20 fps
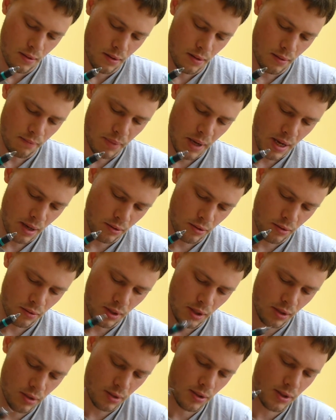The
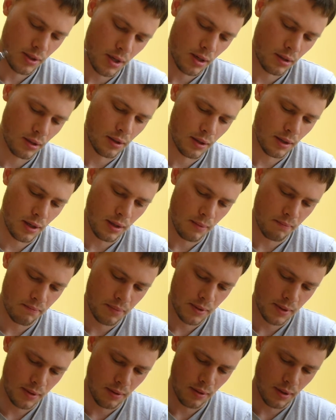battery just
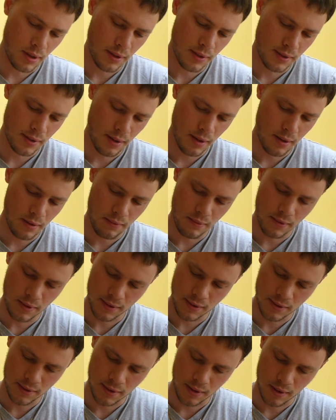unclips like so with
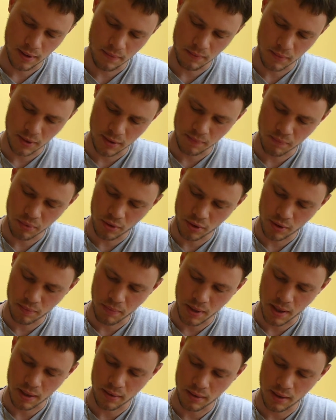this push
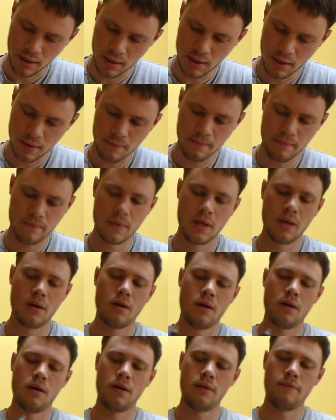button here,
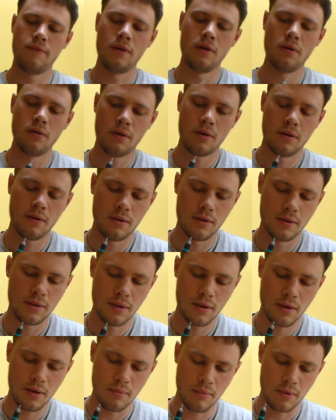and if you look at the
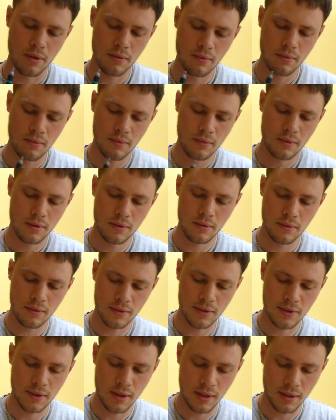terminal you'll
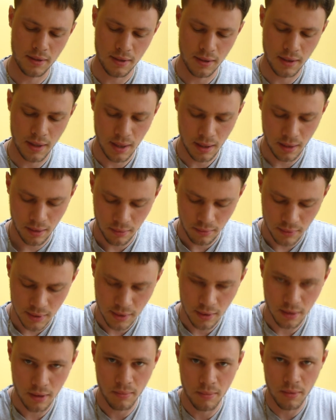see it's a yellow
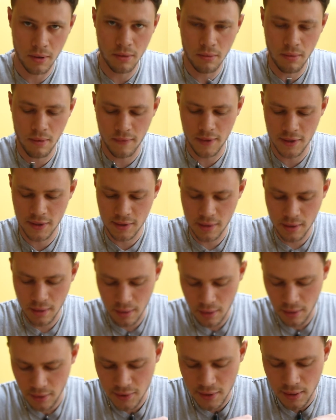terminal with a
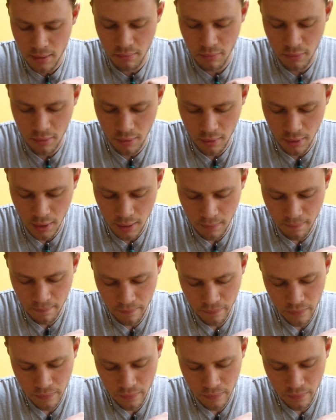star symbol on it,